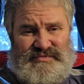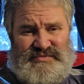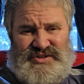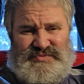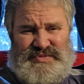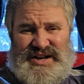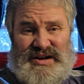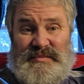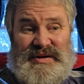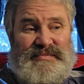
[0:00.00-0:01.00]
It's
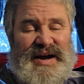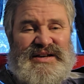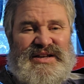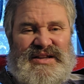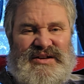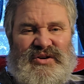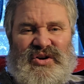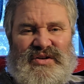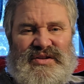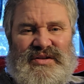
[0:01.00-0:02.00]
coming back to the
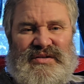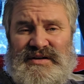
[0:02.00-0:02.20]
earth,